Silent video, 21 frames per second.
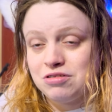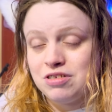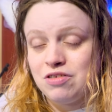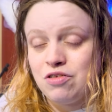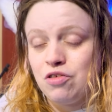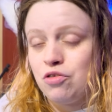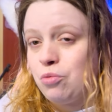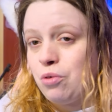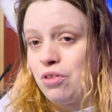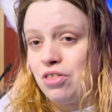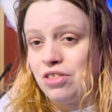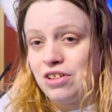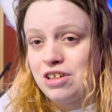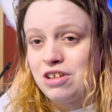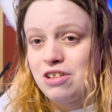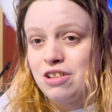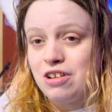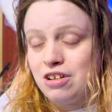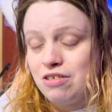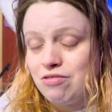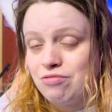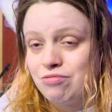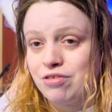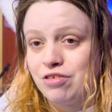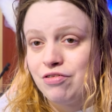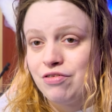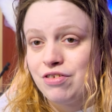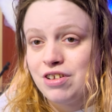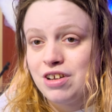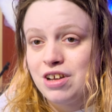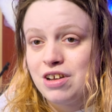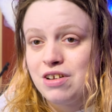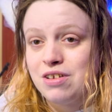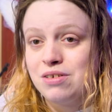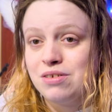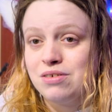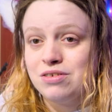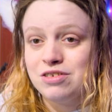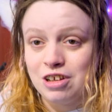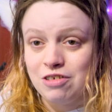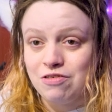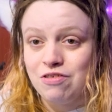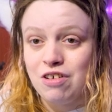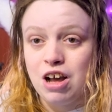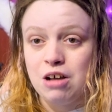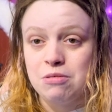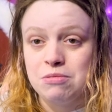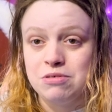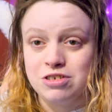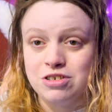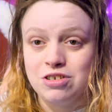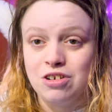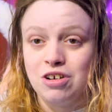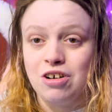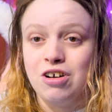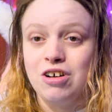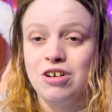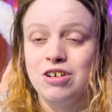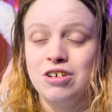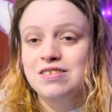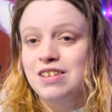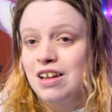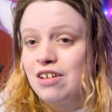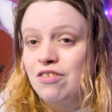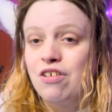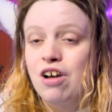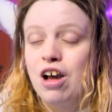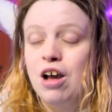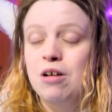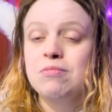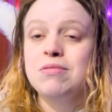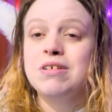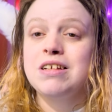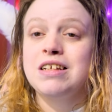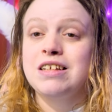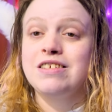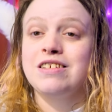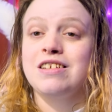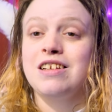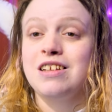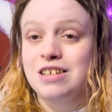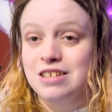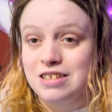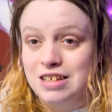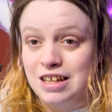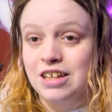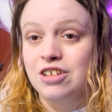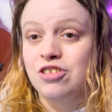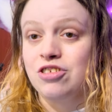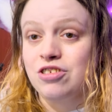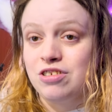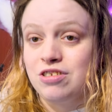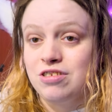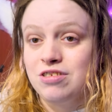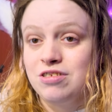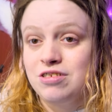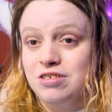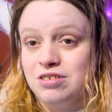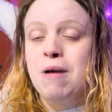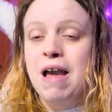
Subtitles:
This is one thing you learn from this video. Self-harm is not. Self-harm is an addiction.